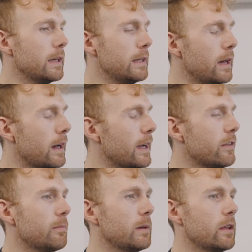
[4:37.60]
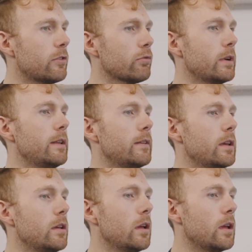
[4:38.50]
Yeah,
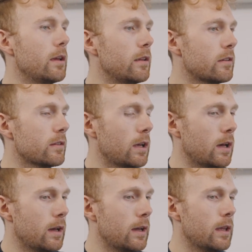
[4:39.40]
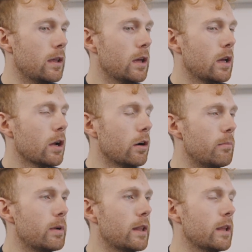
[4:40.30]
A2B3D is a
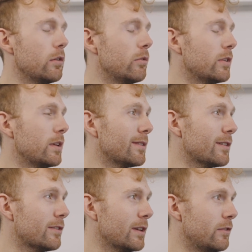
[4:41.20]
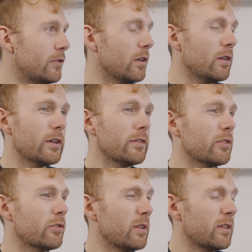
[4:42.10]
company that uses CGI's
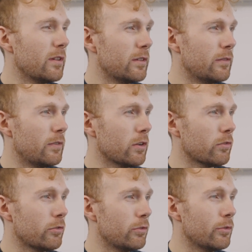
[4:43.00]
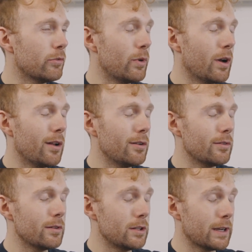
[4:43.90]
360 virtual tools. We are
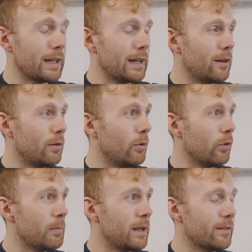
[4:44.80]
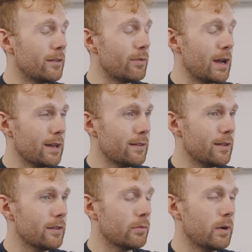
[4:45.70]
looking at augmented
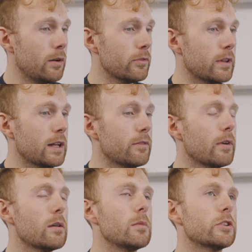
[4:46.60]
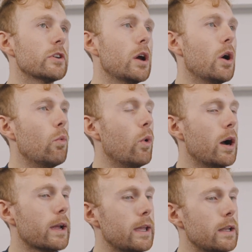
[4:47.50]
reality as well. So that's very much
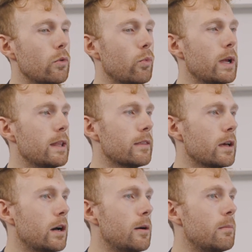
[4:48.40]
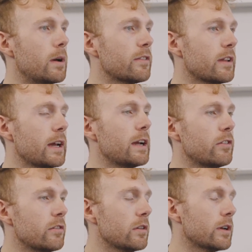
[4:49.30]
working with estate
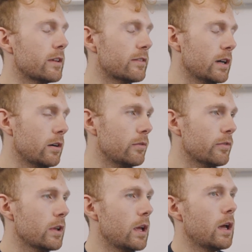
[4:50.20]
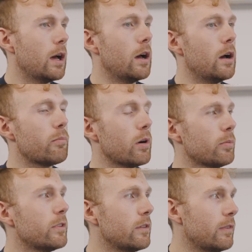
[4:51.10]
agents like yourselves,
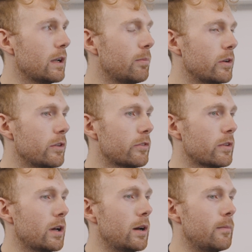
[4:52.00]
property developers,